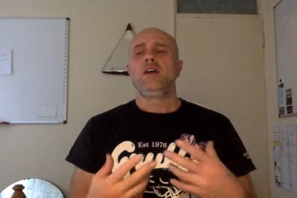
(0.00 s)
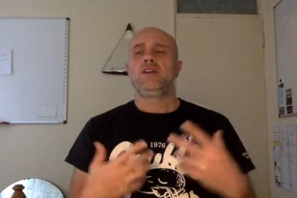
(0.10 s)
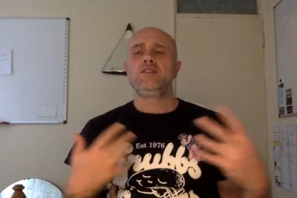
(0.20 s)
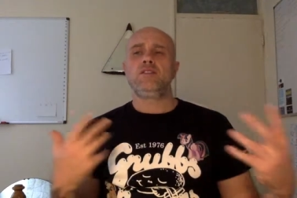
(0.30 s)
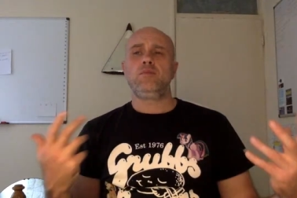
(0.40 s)

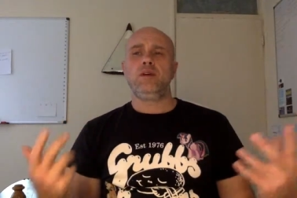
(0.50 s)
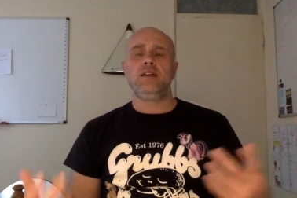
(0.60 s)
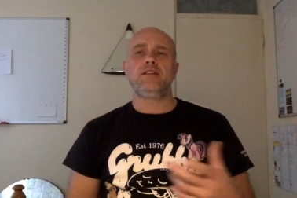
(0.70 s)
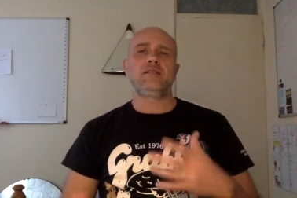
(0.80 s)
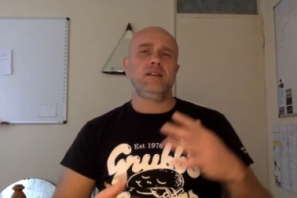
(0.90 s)
used to
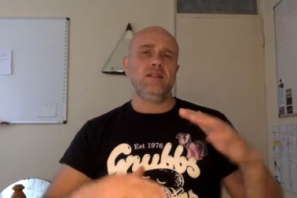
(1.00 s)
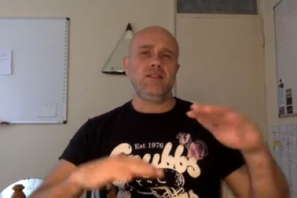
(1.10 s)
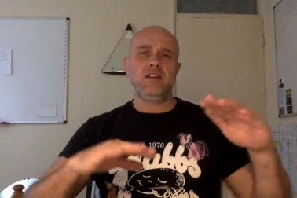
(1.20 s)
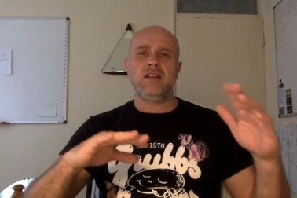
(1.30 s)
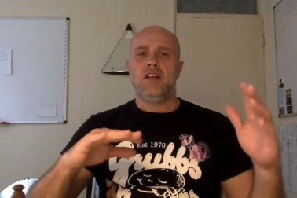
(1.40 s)
being sort of
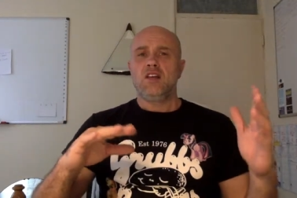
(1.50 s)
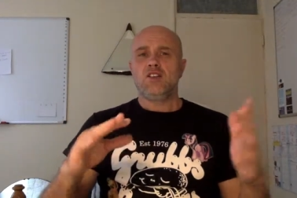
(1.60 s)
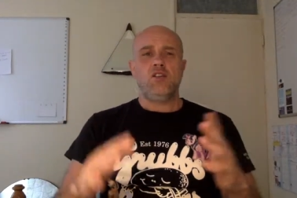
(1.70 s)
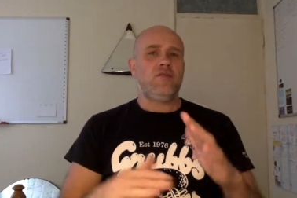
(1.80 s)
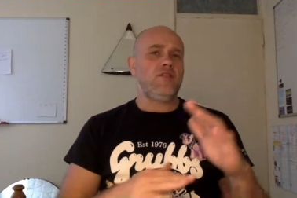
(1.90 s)
in
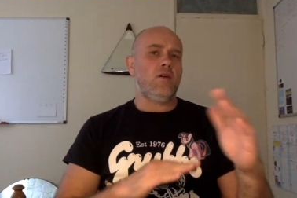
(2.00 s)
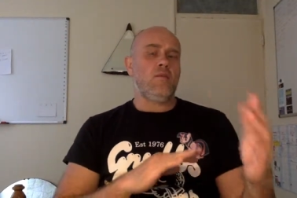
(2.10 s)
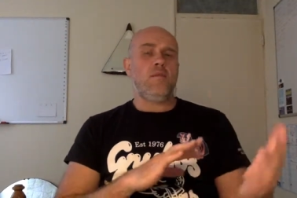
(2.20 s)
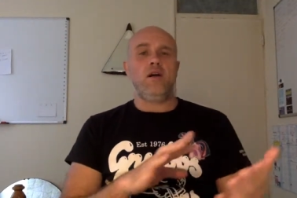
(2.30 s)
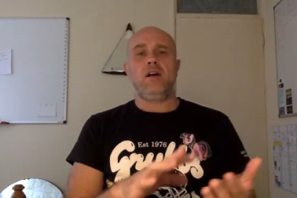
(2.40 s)
sort of
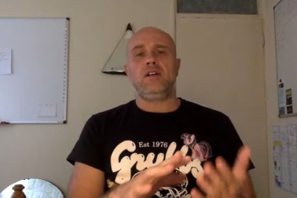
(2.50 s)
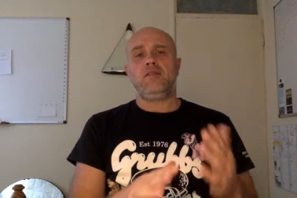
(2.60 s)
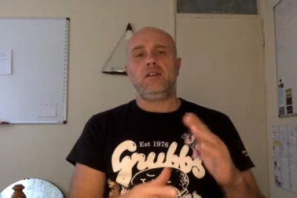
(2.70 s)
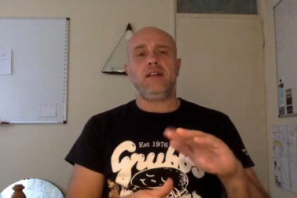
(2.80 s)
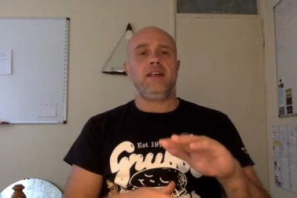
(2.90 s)

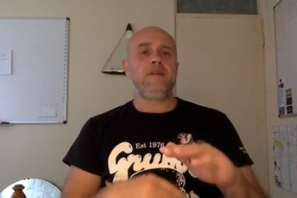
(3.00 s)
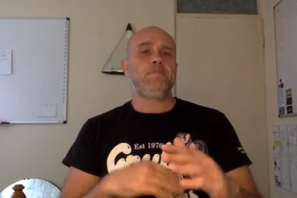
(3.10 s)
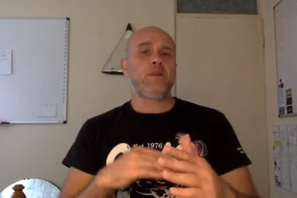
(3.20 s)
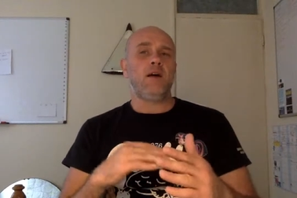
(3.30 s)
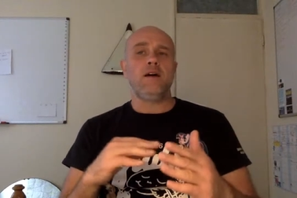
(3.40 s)
non-binary
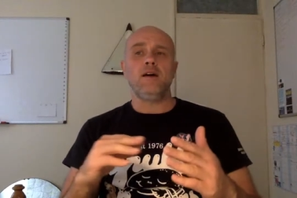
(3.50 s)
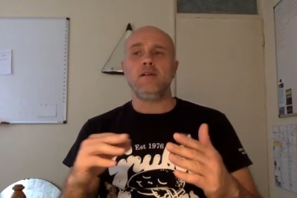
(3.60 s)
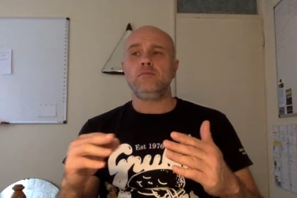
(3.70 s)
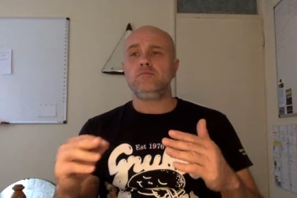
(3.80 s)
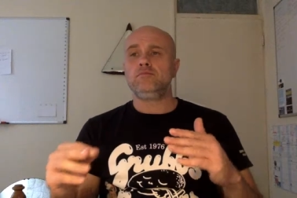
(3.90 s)

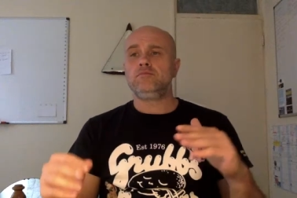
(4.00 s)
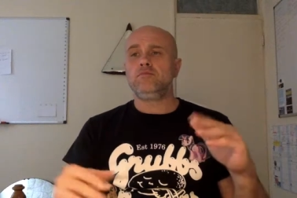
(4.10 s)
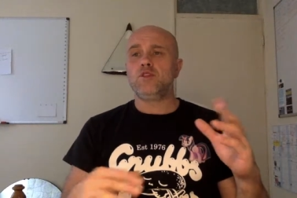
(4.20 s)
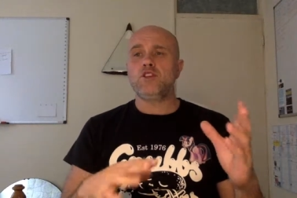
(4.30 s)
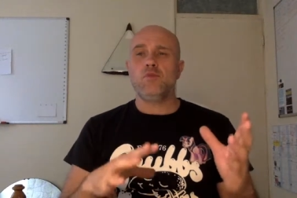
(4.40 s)
um,
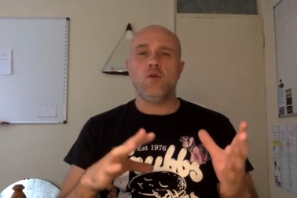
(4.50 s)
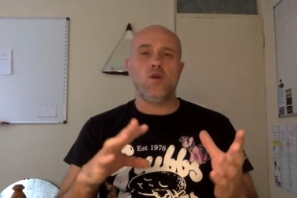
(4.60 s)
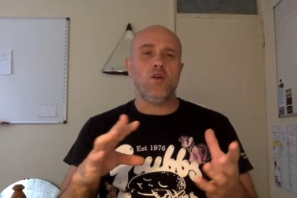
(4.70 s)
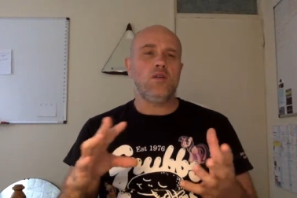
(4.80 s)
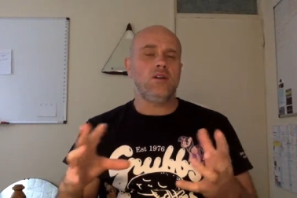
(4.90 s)
much
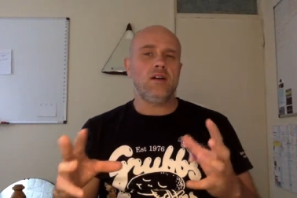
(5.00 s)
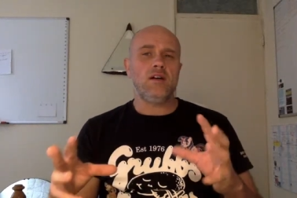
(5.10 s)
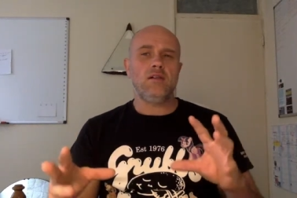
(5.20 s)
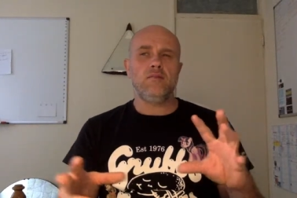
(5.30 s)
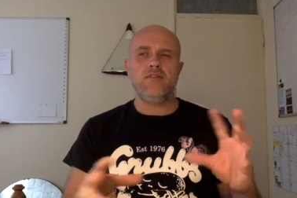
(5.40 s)
more
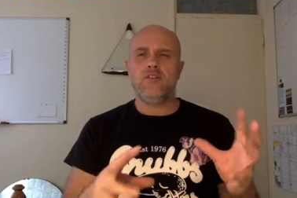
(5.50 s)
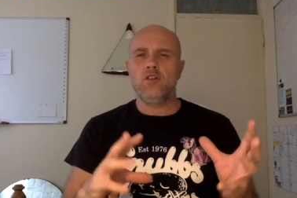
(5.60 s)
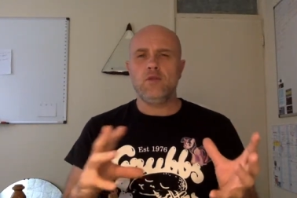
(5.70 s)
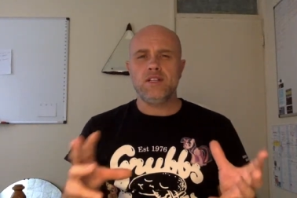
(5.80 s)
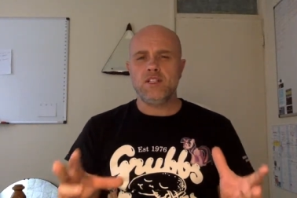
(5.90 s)
um,
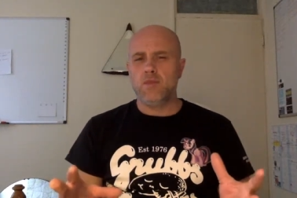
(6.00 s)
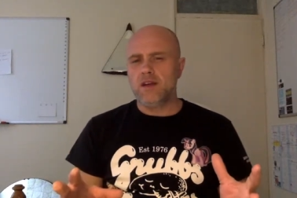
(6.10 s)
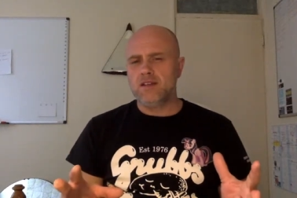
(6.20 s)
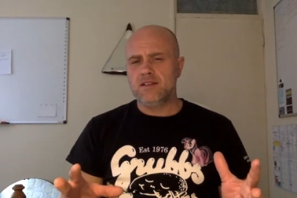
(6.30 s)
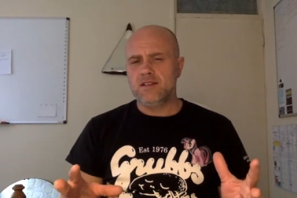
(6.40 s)
fluid
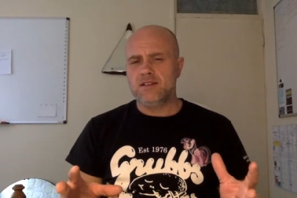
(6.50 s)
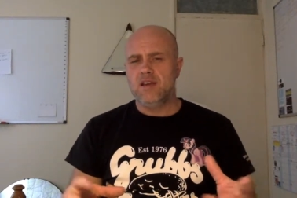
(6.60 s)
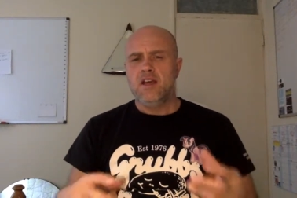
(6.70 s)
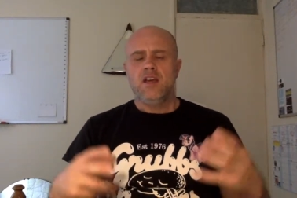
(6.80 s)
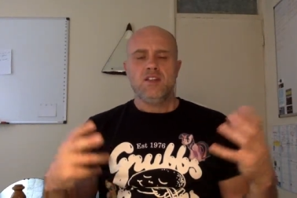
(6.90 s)
spaces.
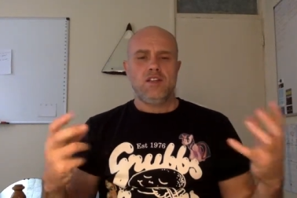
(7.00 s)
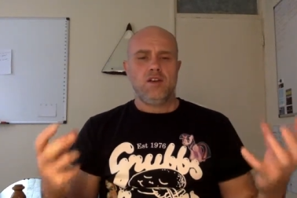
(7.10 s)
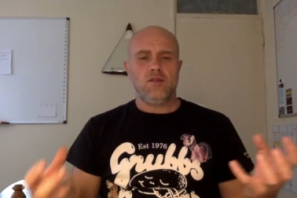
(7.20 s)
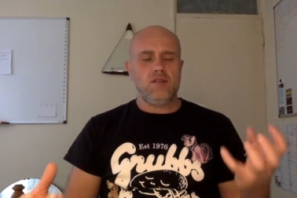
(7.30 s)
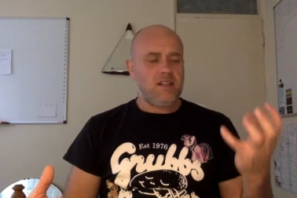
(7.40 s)

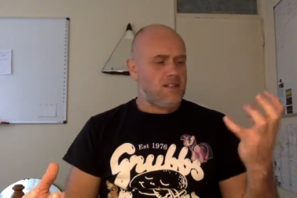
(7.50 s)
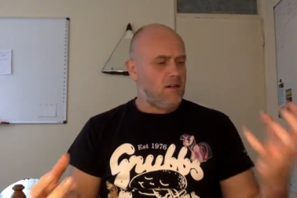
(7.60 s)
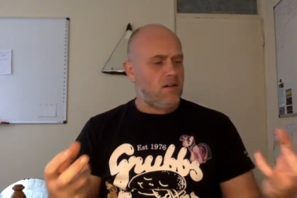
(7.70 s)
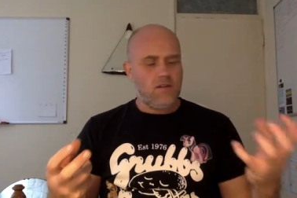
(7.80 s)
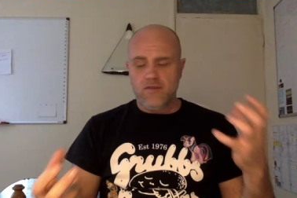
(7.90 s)
So this
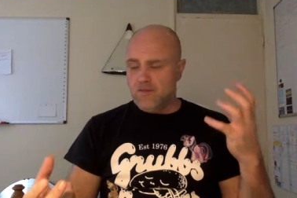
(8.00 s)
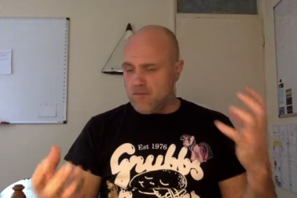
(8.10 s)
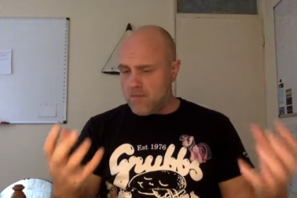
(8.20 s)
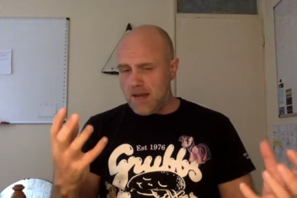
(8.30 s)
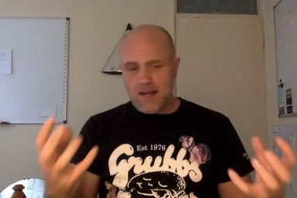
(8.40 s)
kind of
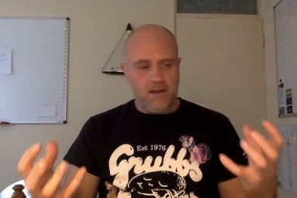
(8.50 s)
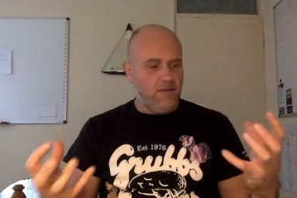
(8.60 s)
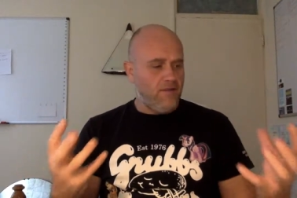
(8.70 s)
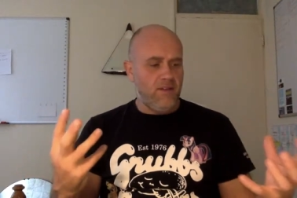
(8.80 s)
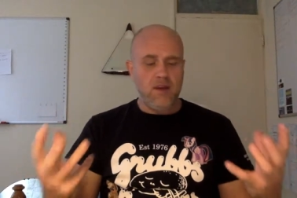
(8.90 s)
male
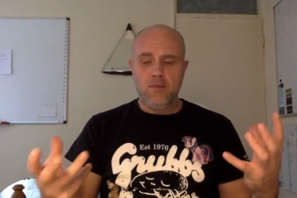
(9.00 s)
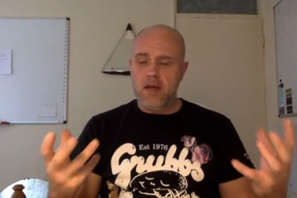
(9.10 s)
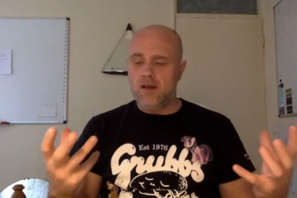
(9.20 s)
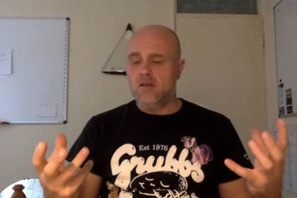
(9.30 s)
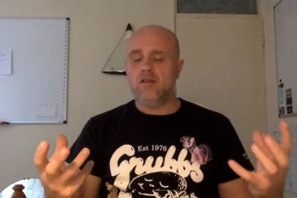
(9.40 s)
and
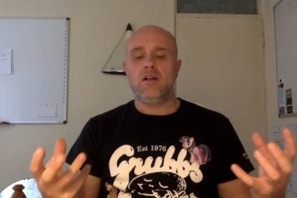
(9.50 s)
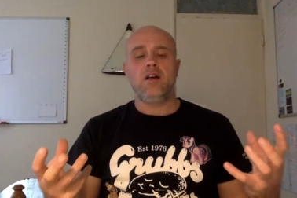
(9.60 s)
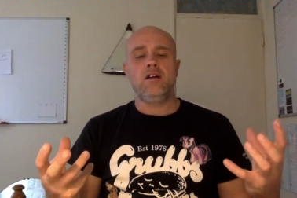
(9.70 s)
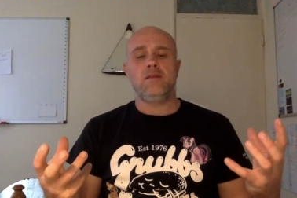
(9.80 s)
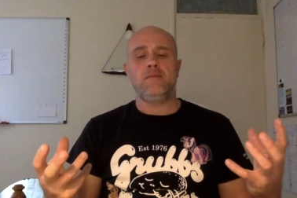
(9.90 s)
female
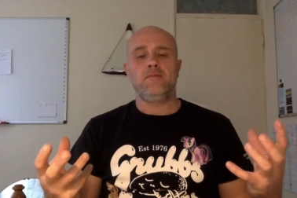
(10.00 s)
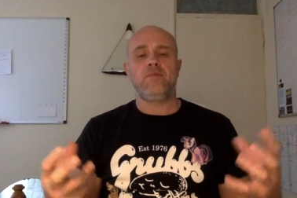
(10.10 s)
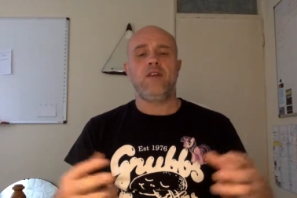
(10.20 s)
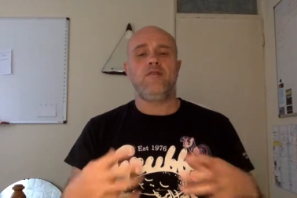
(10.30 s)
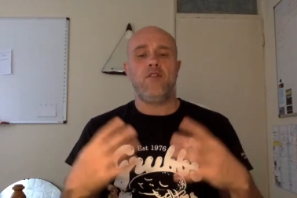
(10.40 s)
um,
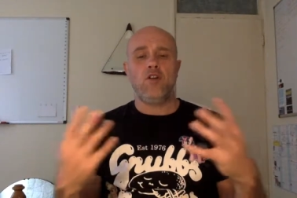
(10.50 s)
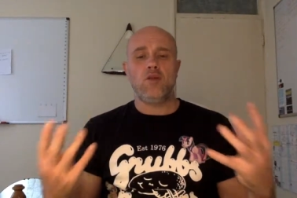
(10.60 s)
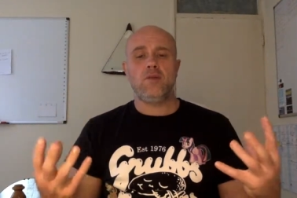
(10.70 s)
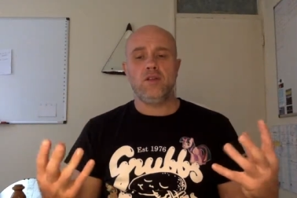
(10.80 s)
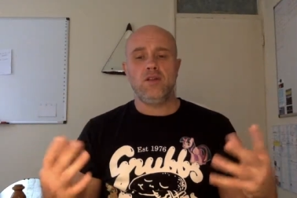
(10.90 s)

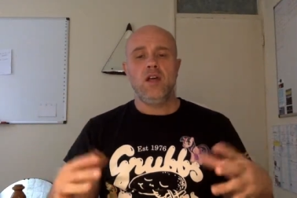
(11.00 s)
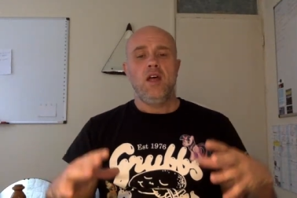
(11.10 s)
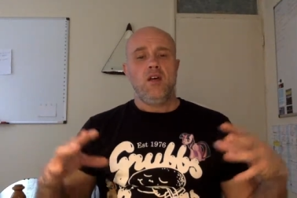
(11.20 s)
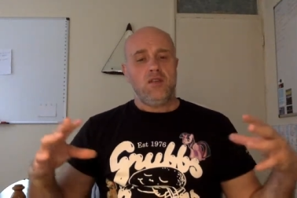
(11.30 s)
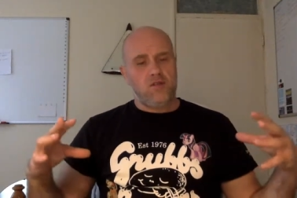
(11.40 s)
environment
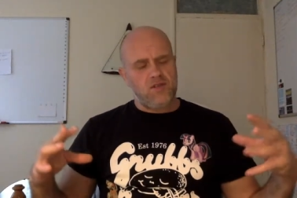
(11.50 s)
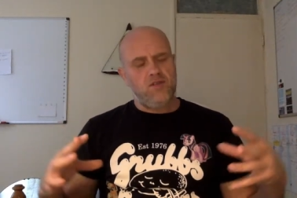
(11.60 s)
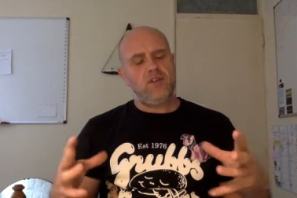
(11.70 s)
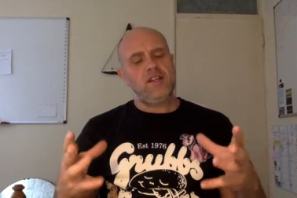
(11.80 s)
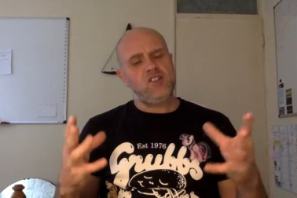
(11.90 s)
that was
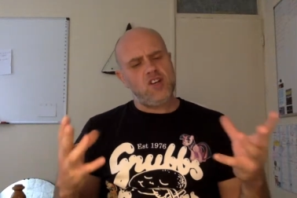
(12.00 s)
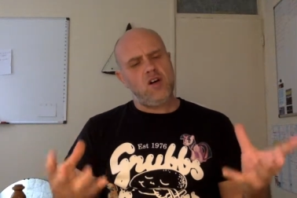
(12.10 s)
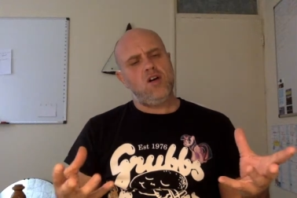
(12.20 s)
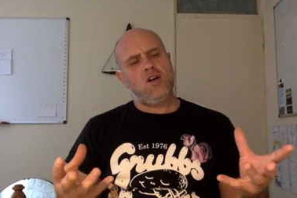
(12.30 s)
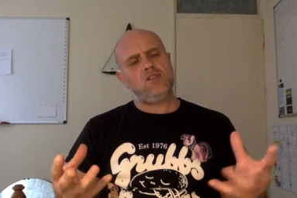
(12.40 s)
fully
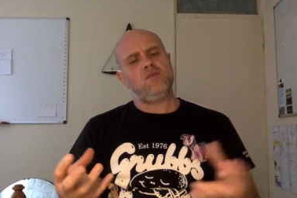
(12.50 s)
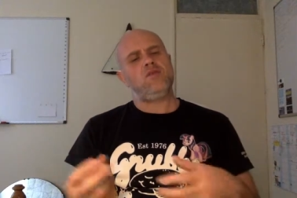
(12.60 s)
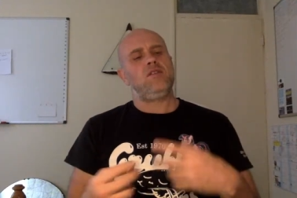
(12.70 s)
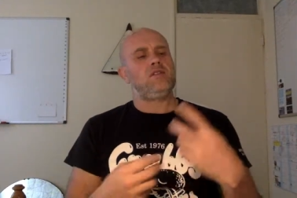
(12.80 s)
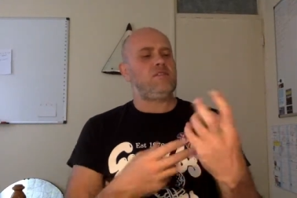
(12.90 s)
charged
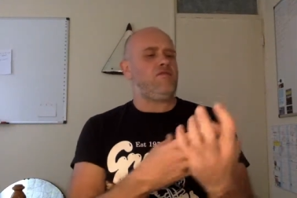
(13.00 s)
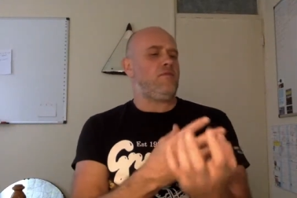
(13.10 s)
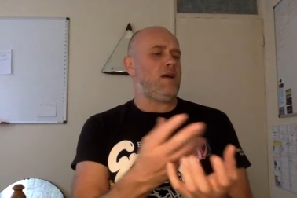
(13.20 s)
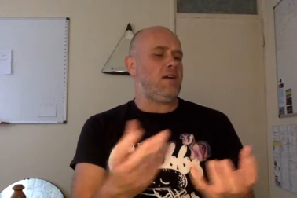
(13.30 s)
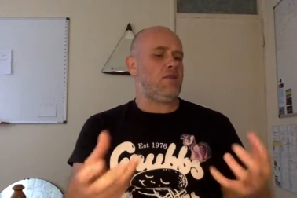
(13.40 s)
with lots of
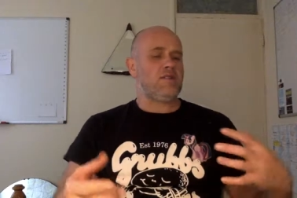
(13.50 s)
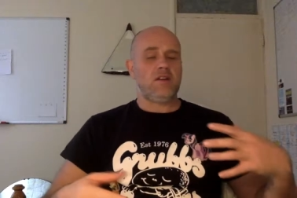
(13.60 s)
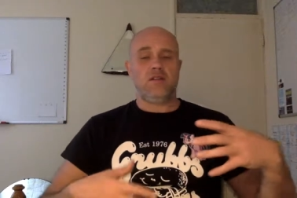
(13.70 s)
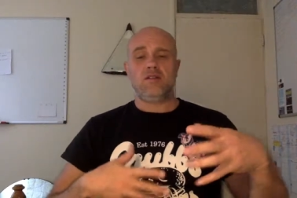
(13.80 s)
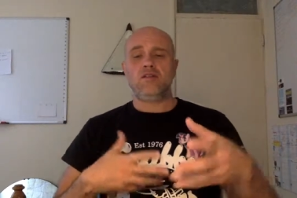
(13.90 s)
males
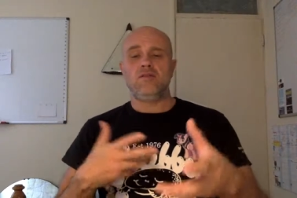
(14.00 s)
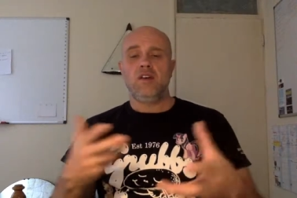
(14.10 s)
kind of